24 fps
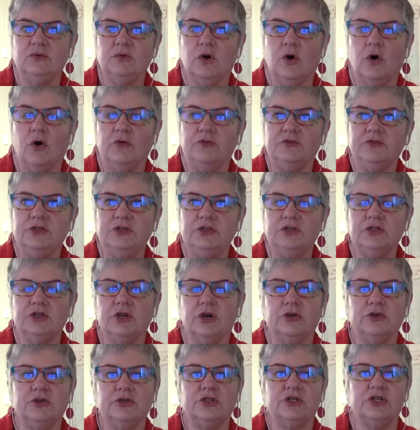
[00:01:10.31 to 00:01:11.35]
often
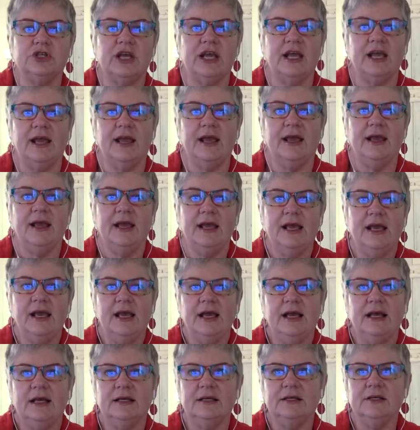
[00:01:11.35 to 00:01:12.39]
don't share
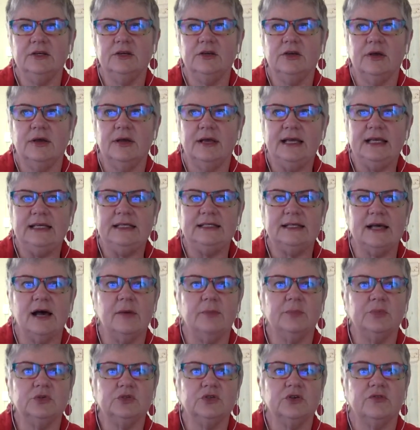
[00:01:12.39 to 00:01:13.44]

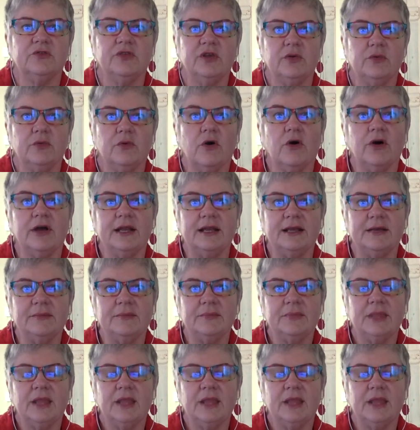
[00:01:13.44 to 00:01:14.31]
examples of their writing.